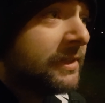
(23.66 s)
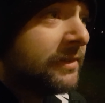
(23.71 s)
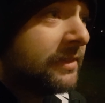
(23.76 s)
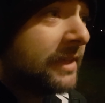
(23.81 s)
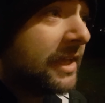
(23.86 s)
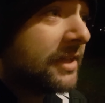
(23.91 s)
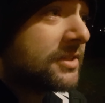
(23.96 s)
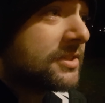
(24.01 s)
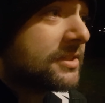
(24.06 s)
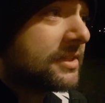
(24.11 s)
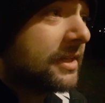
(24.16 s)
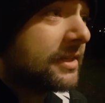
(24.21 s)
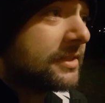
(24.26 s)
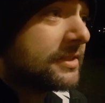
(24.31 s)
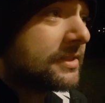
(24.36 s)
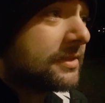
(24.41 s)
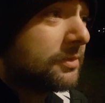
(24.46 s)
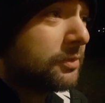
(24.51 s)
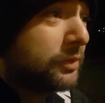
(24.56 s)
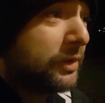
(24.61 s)
That's
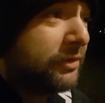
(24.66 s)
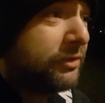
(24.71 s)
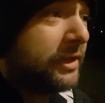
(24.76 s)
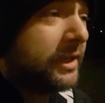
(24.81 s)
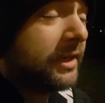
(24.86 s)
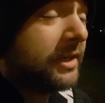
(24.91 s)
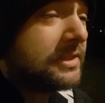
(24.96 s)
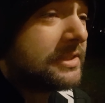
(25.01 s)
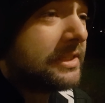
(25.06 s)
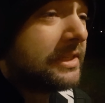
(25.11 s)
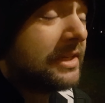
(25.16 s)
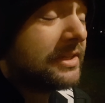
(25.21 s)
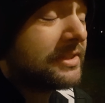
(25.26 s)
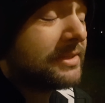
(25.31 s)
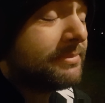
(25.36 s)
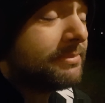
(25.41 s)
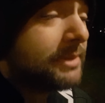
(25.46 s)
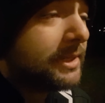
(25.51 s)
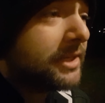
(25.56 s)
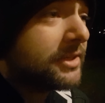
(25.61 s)
the thing I see as
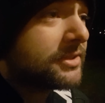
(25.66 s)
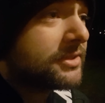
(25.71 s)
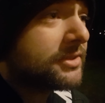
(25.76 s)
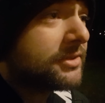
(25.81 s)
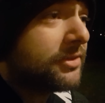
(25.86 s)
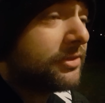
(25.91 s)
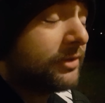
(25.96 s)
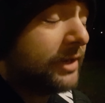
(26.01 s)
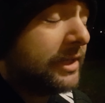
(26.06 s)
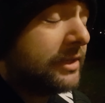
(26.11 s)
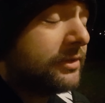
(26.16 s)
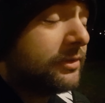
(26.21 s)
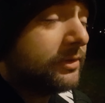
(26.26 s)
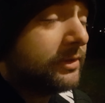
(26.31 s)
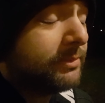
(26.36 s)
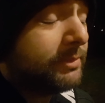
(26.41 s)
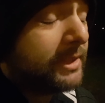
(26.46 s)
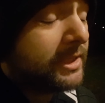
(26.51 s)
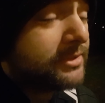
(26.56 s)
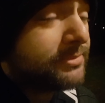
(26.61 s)
the biggest threat or
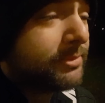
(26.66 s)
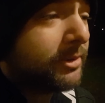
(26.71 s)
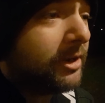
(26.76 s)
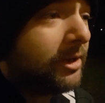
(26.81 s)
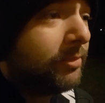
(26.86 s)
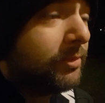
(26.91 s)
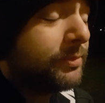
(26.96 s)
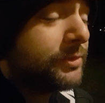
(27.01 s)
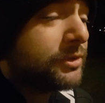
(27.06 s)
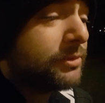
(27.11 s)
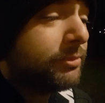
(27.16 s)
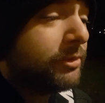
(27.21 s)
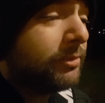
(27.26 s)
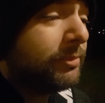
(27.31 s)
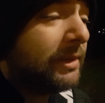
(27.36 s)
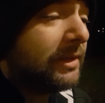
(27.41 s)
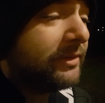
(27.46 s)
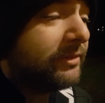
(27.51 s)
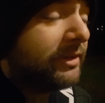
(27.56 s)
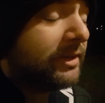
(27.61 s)
the biggest problem to
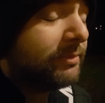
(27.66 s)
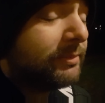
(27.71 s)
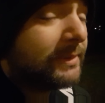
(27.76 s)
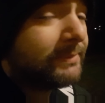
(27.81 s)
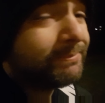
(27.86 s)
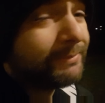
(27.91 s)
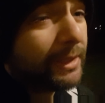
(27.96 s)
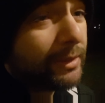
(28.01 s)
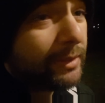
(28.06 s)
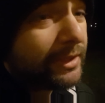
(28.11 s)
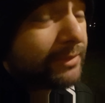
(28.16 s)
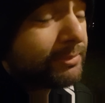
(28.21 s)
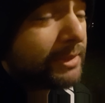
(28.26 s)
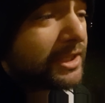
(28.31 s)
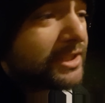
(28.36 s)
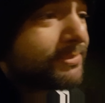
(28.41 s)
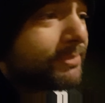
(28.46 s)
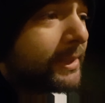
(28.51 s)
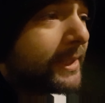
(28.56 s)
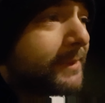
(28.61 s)
mobile development. Now let me
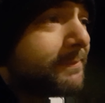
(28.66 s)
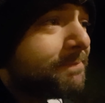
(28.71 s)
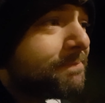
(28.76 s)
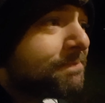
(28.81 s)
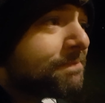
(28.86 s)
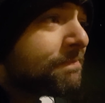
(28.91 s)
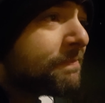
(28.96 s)
explain.